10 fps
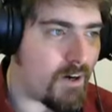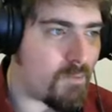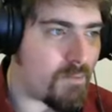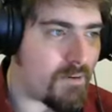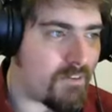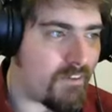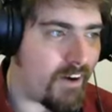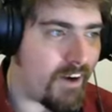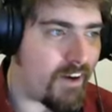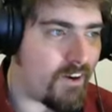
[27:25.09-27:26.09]
open
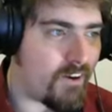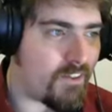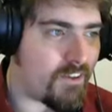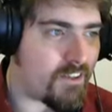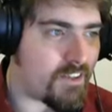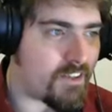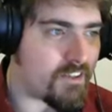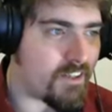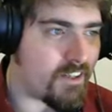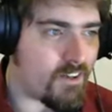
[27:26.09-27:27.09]
fire on the G
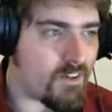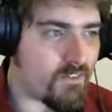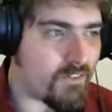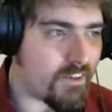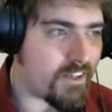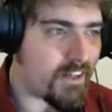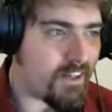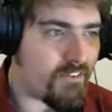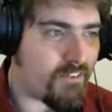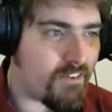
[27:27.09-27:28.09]
C of Yerf.